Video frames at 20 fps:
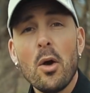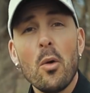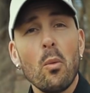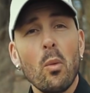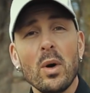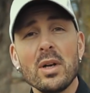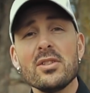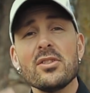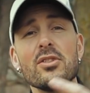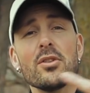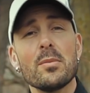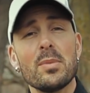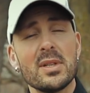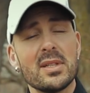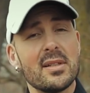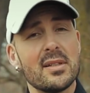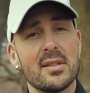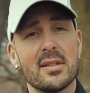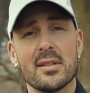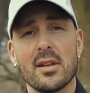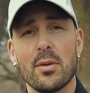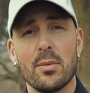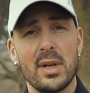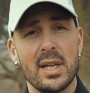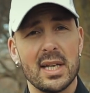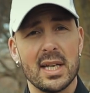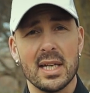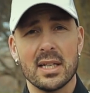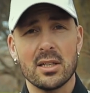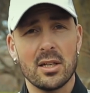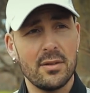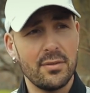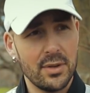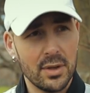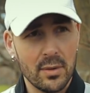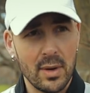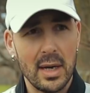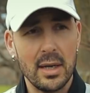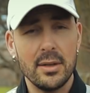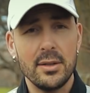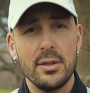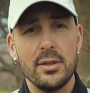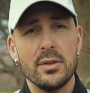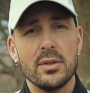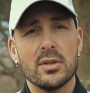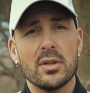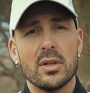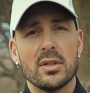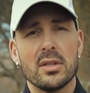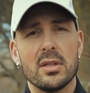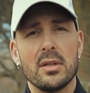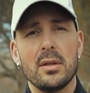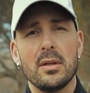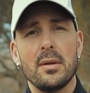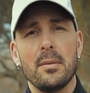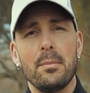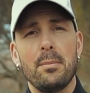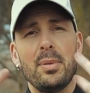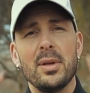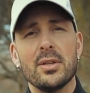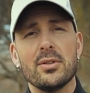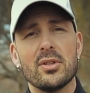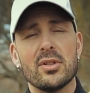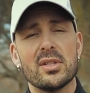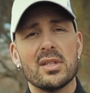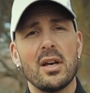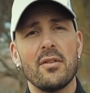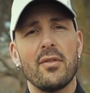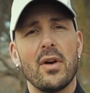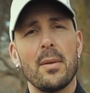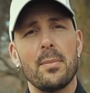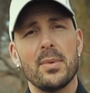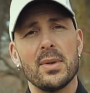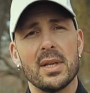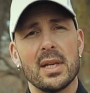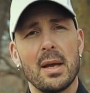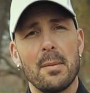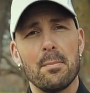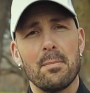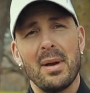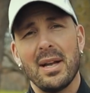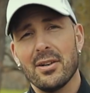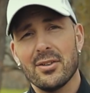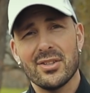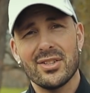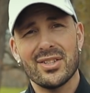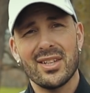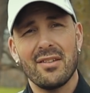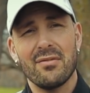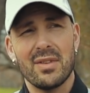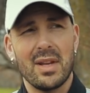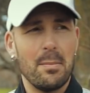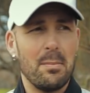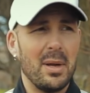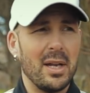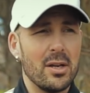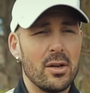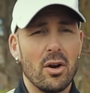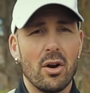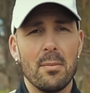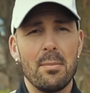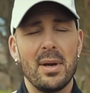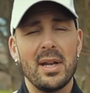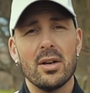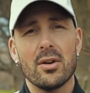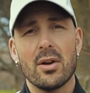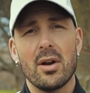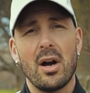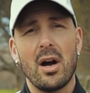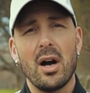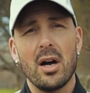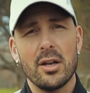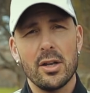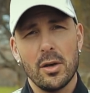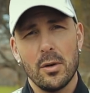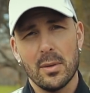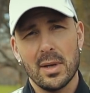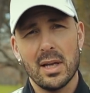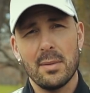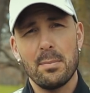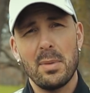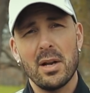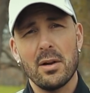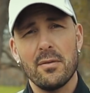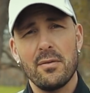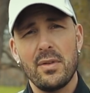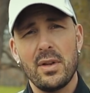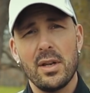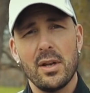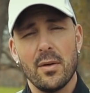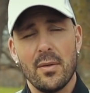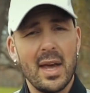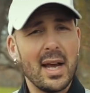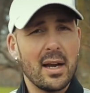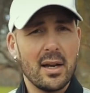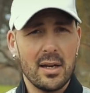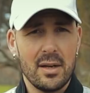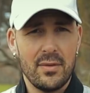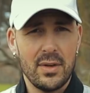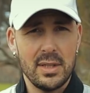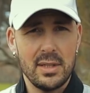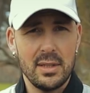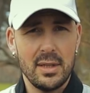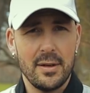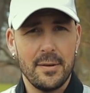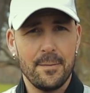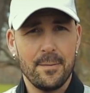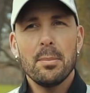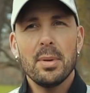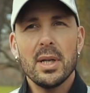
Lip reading: once your business is already kicked off the ground and you start to build yourself up and get better stuff, get better audio, get better video, that kind of idea.